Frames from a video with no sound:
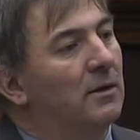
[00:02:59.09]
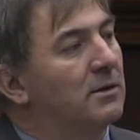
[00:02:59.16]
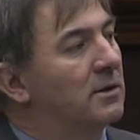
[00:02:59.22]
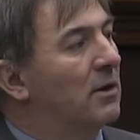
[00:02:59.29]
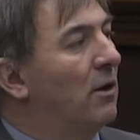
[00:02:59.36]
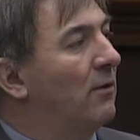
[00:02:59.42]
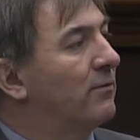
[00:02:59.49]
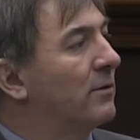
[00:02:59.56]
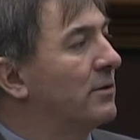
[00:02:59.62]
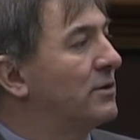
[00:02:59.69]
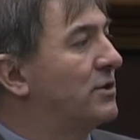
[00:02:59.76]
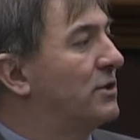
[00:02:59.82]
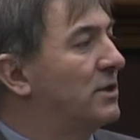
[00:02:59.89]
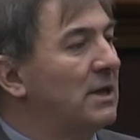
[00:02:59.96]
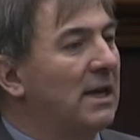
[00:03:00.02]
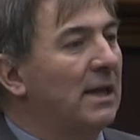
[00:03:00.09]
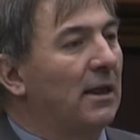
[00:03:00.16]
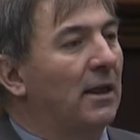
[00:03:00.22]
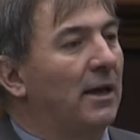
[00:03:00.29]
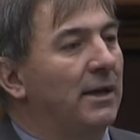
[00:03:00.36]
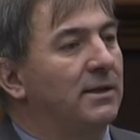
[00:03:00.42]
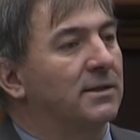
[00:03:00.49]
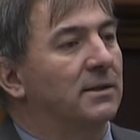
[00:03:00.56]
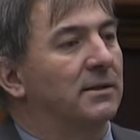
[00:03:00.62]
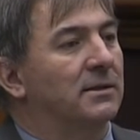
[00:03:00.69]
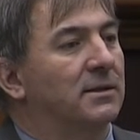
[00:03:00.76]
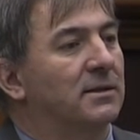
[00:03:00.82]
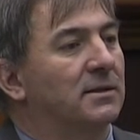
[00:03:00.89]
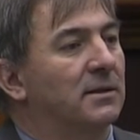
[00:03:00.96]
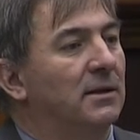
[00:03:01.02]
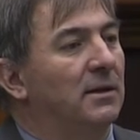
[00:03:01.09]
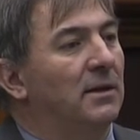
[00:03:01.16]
to go for his G license